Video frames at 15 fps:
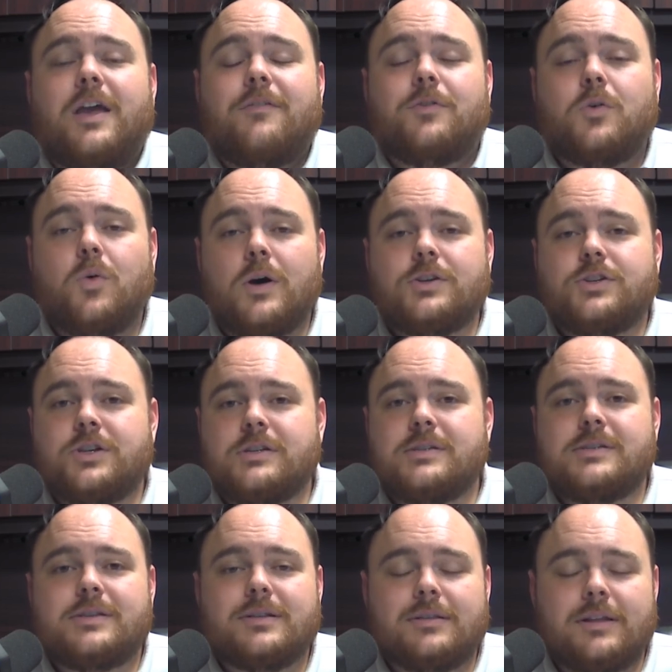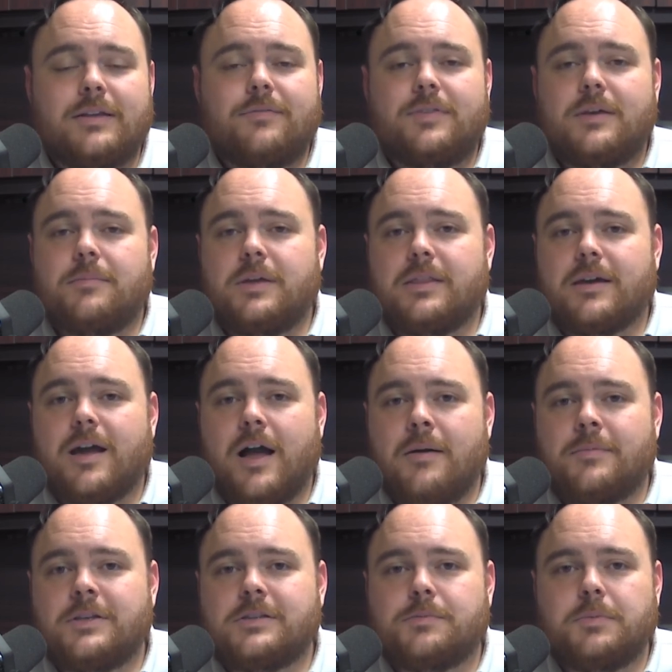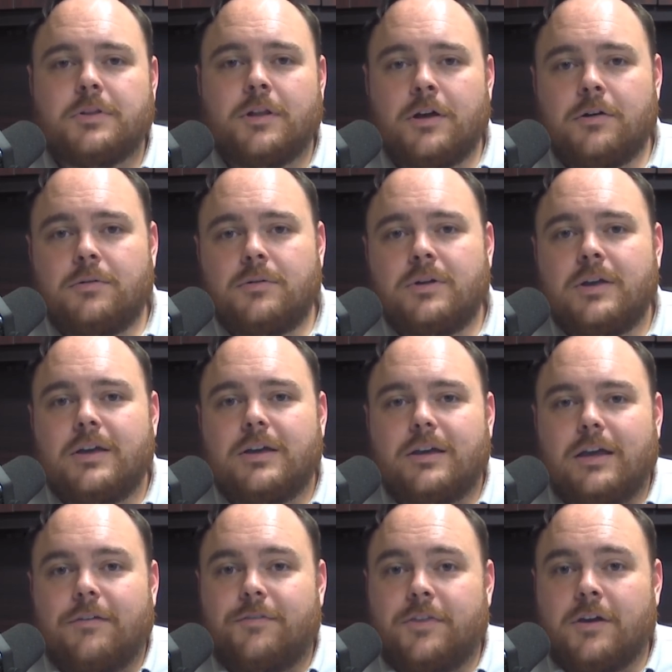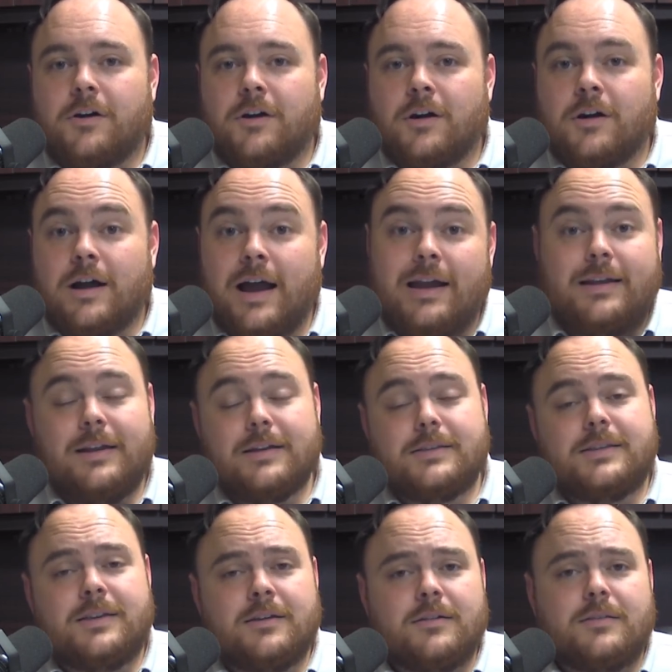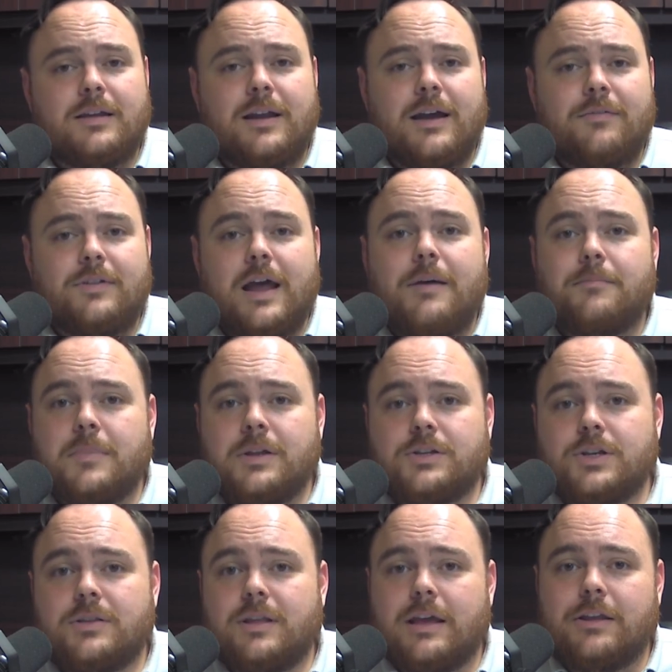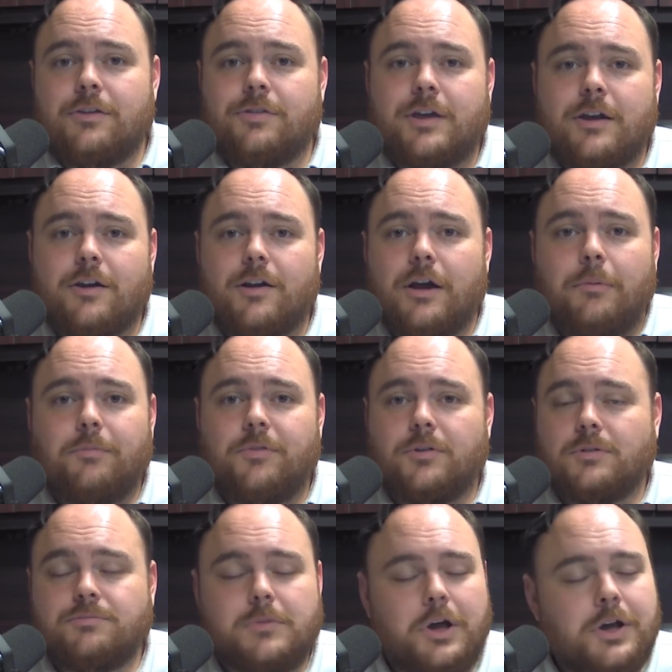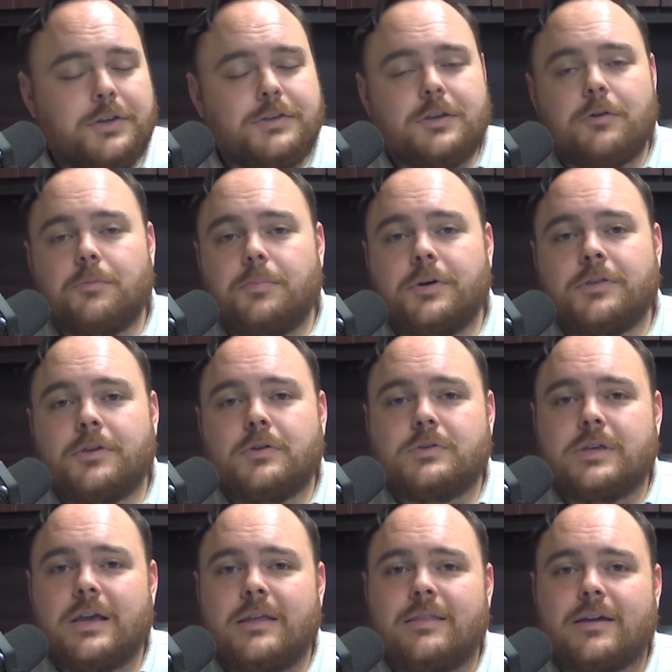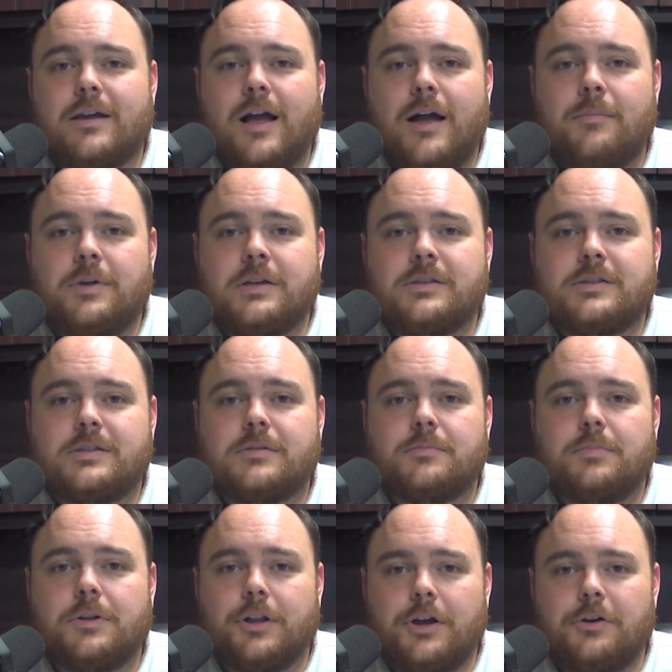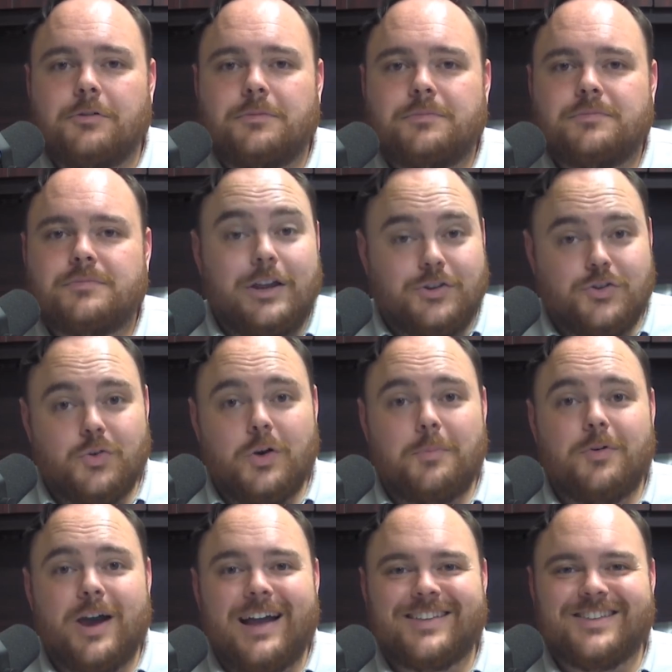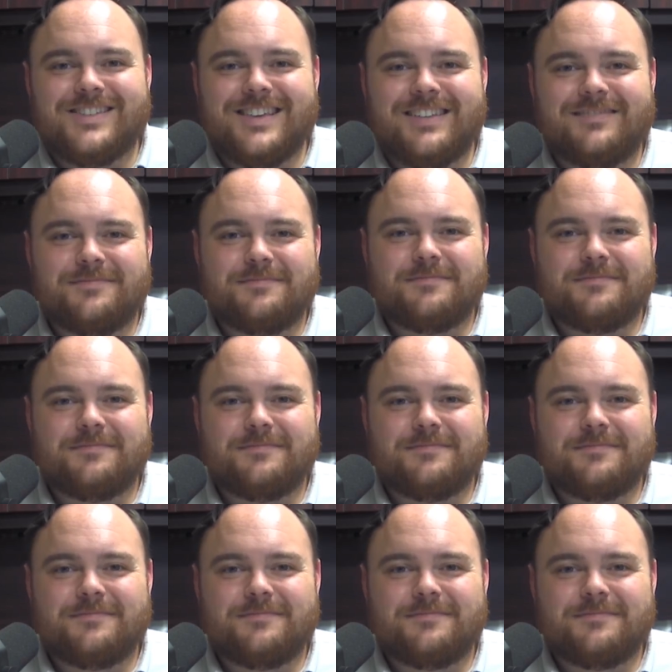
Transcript: have questions, leave them in the comments below. If there are ideas here that I've not mentioned that you think are helpful, also put those in the comments below. Enjoy practicing.